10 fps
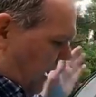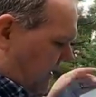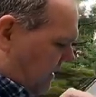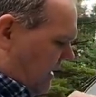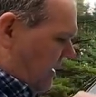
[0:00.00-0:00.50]

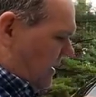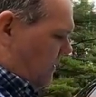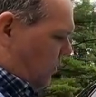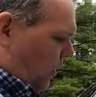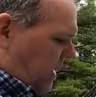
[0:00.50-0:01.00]
But
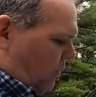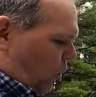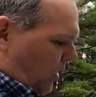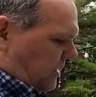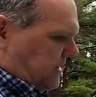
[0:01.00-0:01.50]
the way it
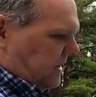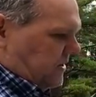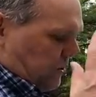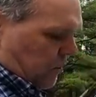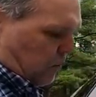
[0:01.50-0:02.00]
works
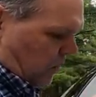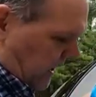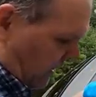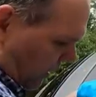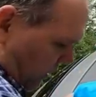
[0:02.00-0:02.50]
is when
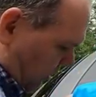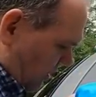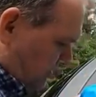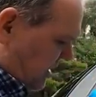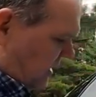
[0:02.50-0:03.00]
we get our
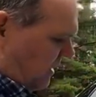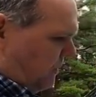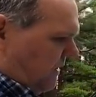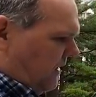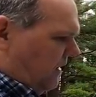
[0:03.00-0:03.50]
clothes hung
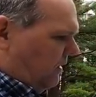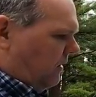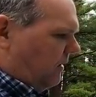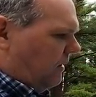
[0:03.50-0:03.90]
up in there,